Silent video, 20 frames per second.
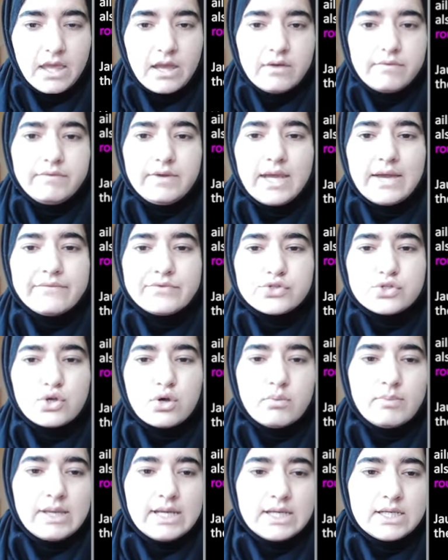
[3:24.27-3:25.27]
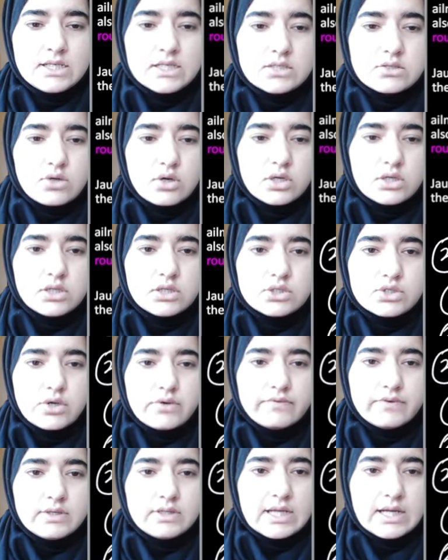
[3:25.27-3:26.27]
we have so many disorders
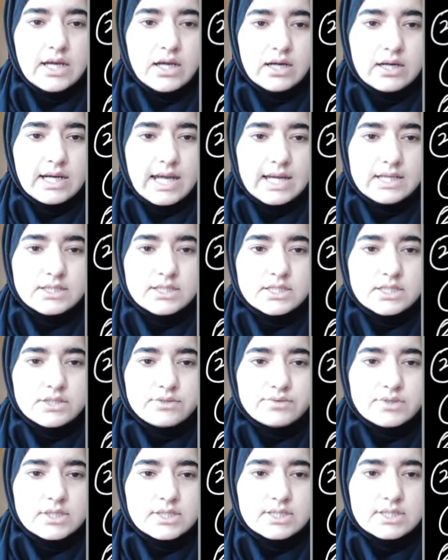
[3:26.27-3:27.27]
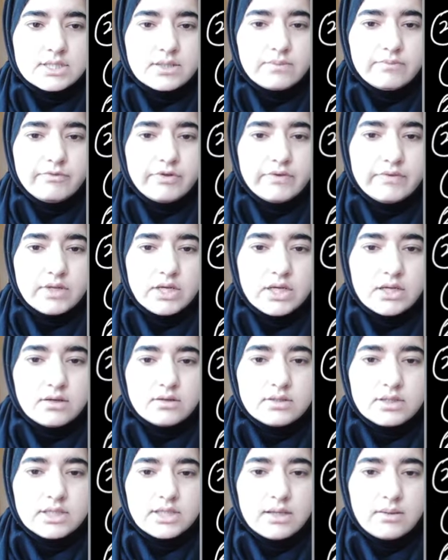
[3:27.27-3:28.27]
of the digestive system. We will
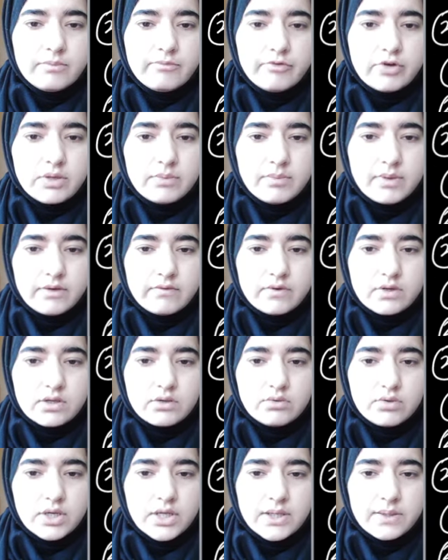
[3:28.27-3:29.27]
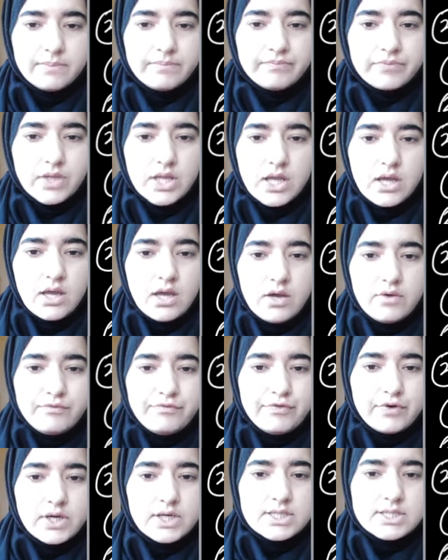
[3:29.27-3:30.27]
learn them one by one. Okay,
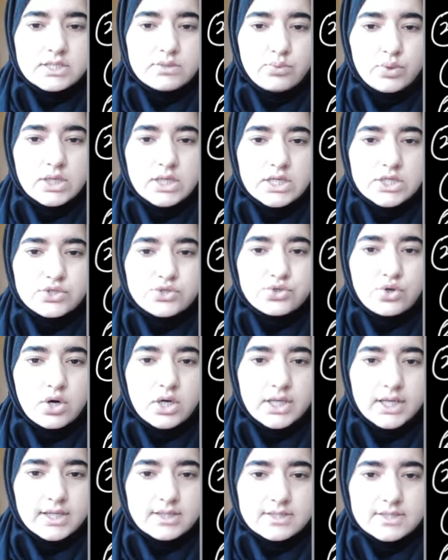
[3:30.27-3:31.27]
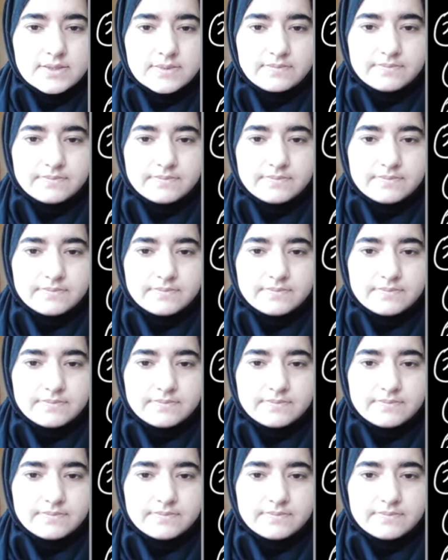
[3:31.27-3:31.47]
first one is jaundice.